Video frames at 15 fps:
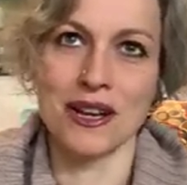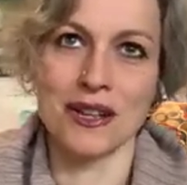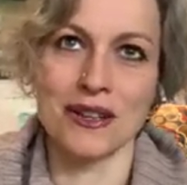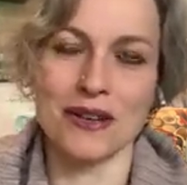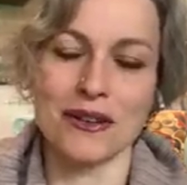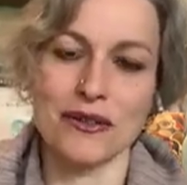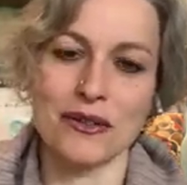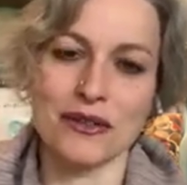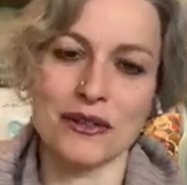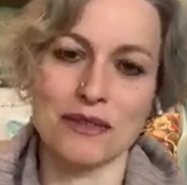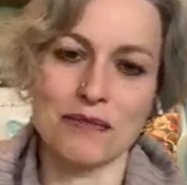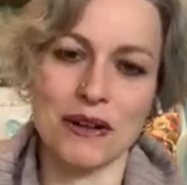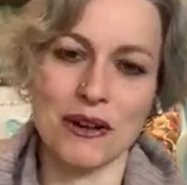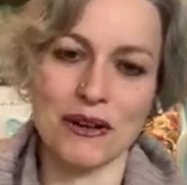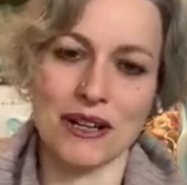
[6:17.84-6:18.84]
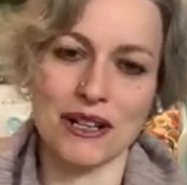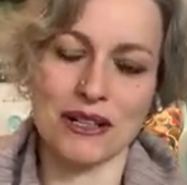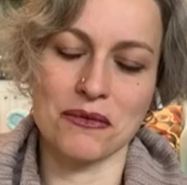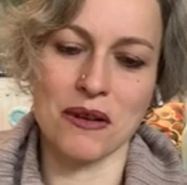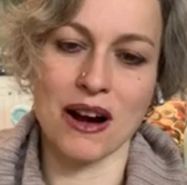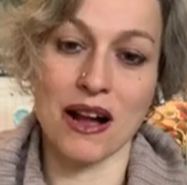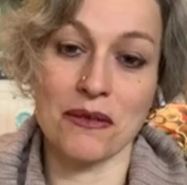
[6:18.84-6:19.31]
there's periods
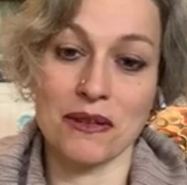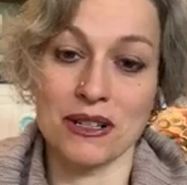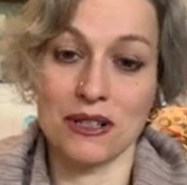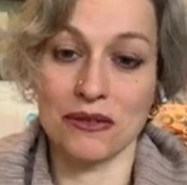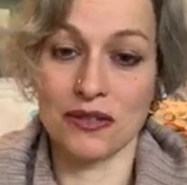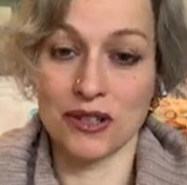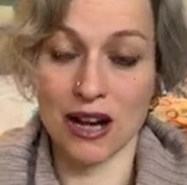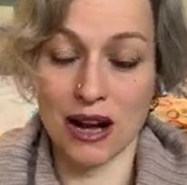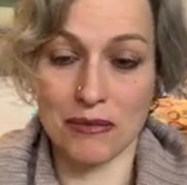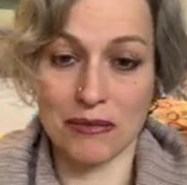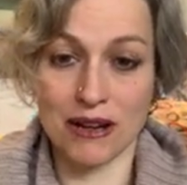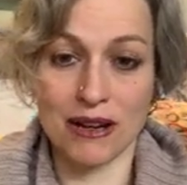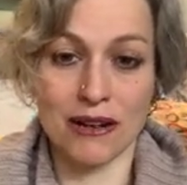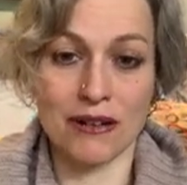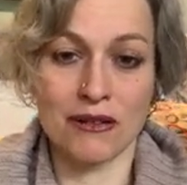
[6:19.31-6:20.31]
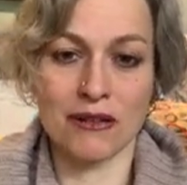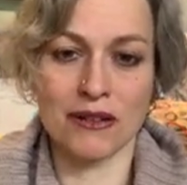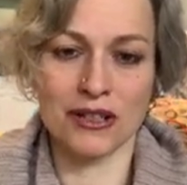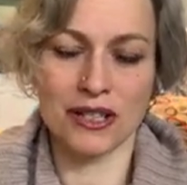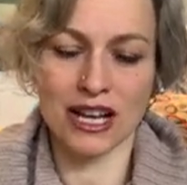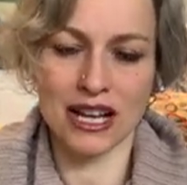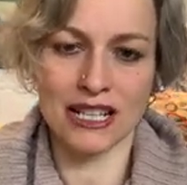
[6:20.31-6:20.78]
where I would do japa or
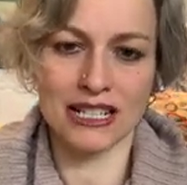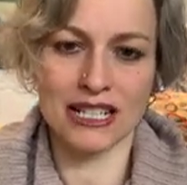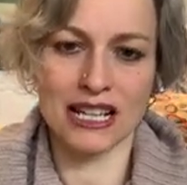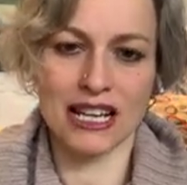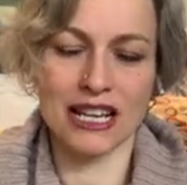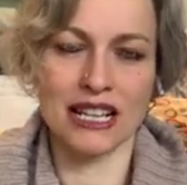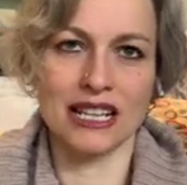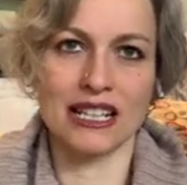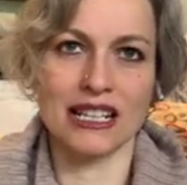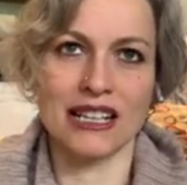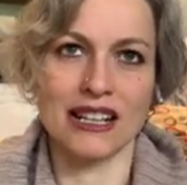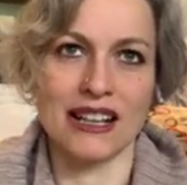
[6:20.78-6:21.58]
chanting,